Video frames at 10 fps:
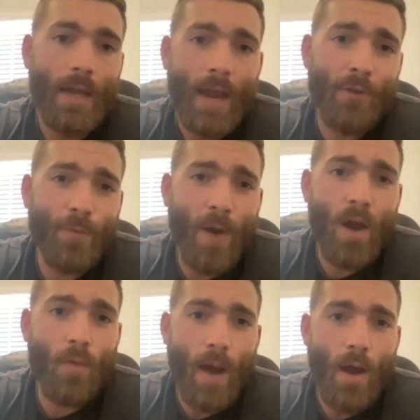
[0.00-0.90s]
It's
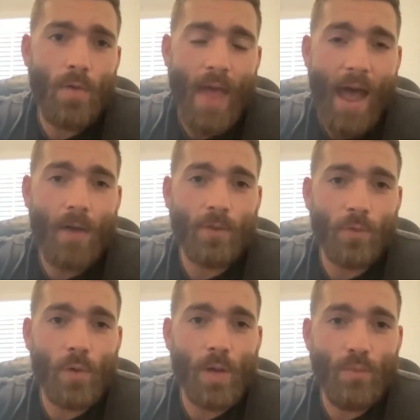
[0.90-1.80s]
very rare that houses
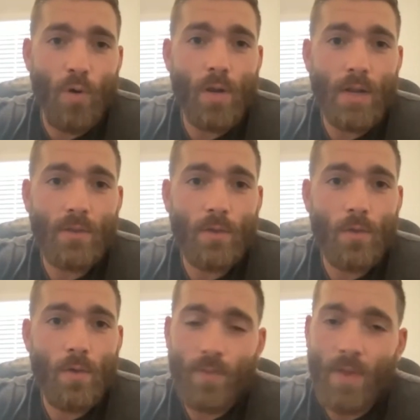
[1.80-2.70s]
will get broken
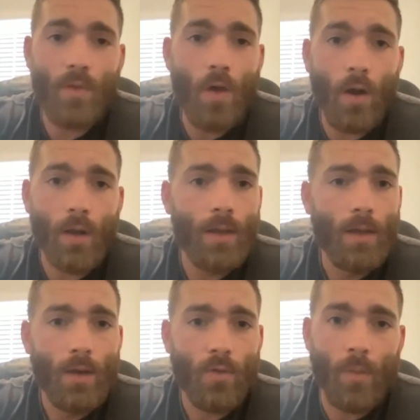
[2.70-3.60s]
into. They have dog.
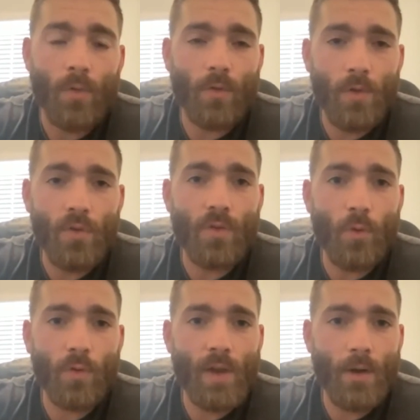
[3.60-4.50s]
Criminals are usually
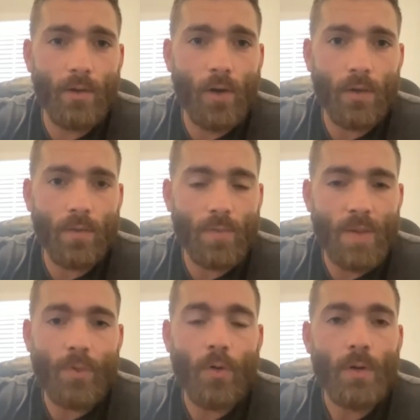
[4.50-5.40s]
more scared of dogs than
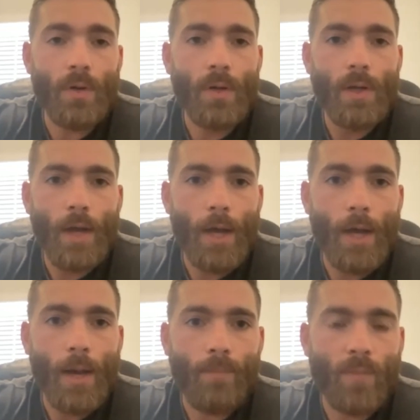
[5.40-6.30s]
people
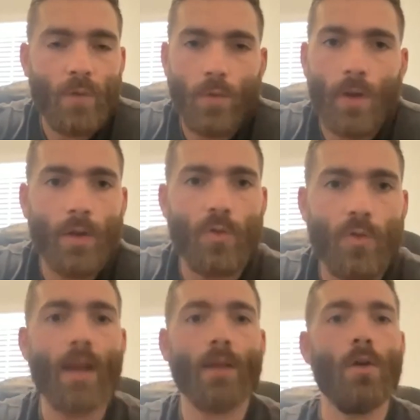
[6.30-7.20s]
because they're going to
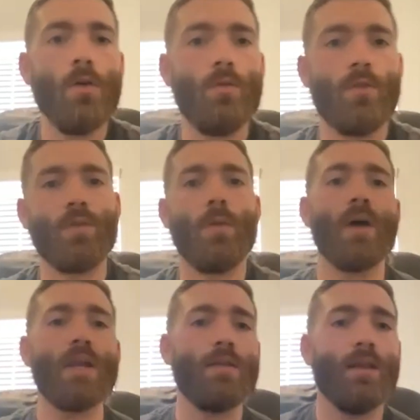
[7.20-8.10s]
try to go to
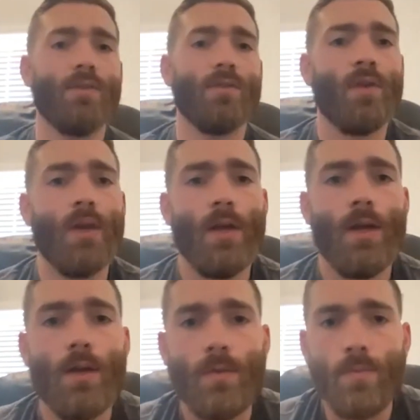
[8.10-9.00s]
somebody
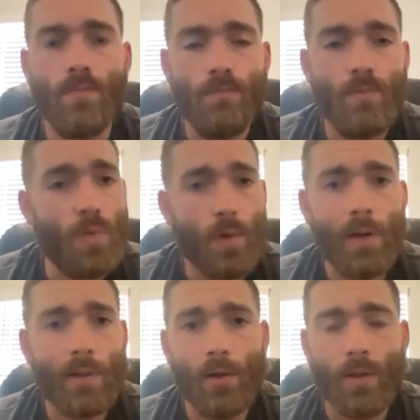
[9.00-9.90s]
they're going
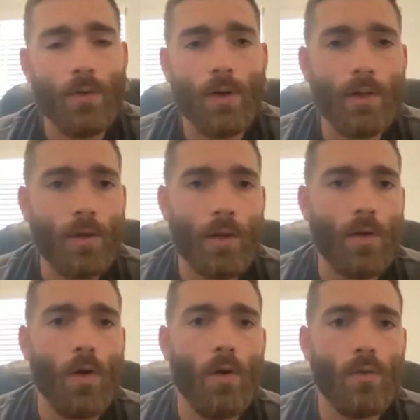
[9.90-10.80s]
to look at
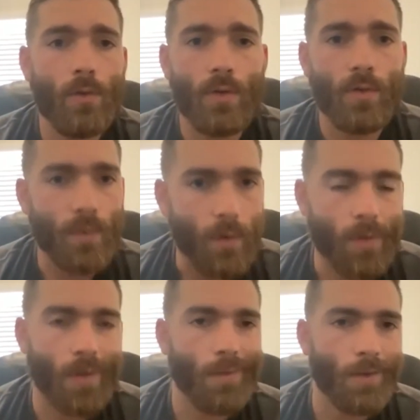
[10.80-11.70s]
cars. They're going to say,
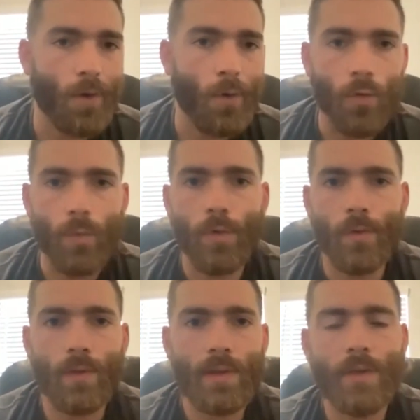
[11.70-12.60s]
okay, is this an older
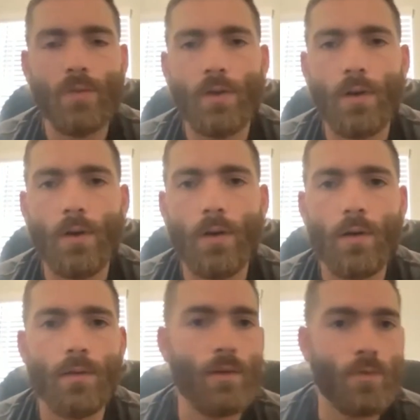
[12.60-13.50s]
person that lives here?
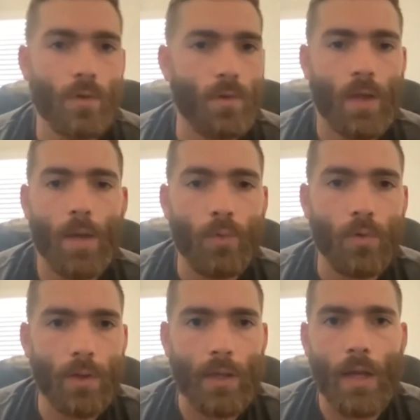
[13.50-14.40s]
Is this just a couple like